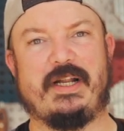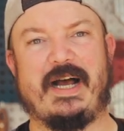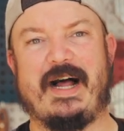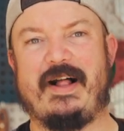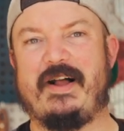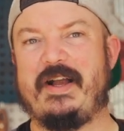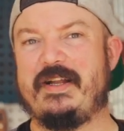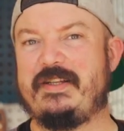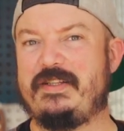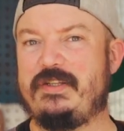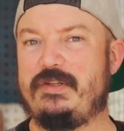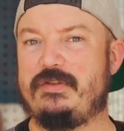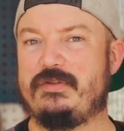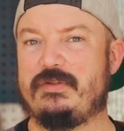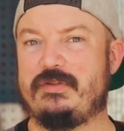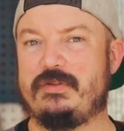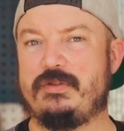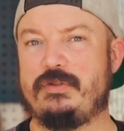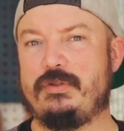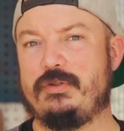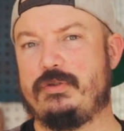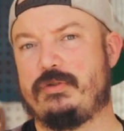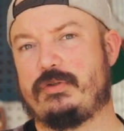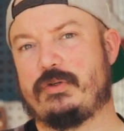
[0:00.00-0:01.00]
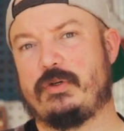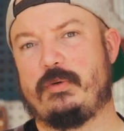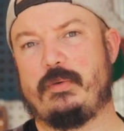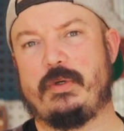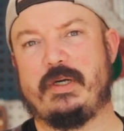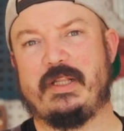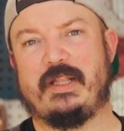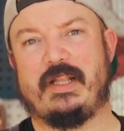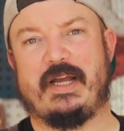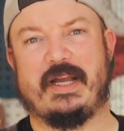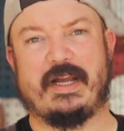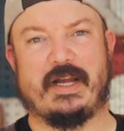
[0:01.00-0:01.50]
I like to use a neutral
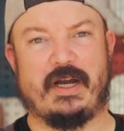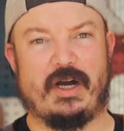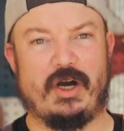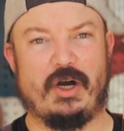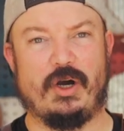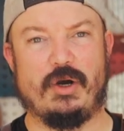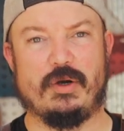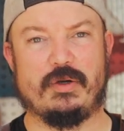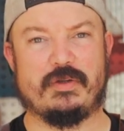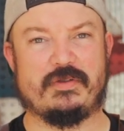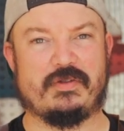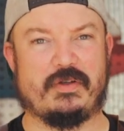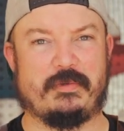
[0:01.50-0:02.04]
wood like oak,